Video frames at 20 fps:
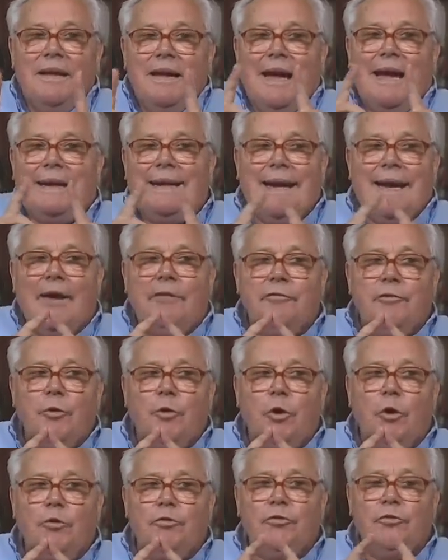And I have to
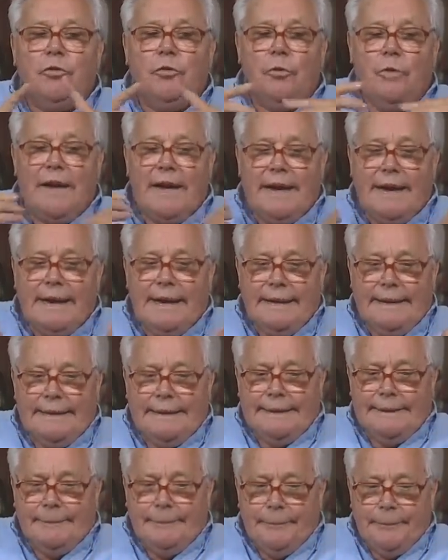go through
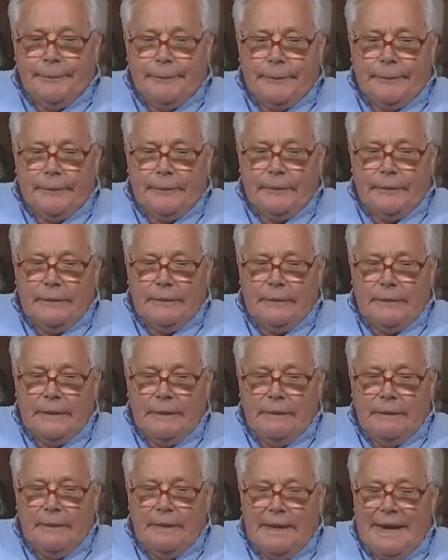a
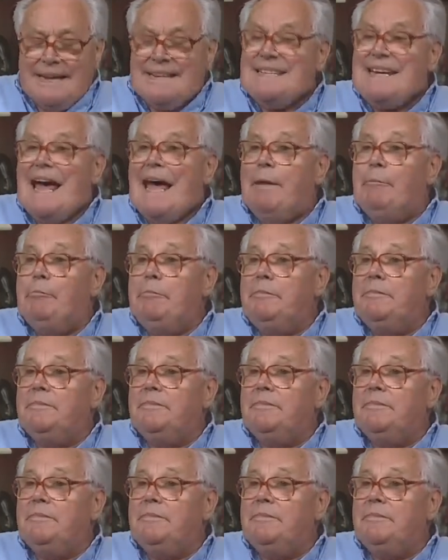exam.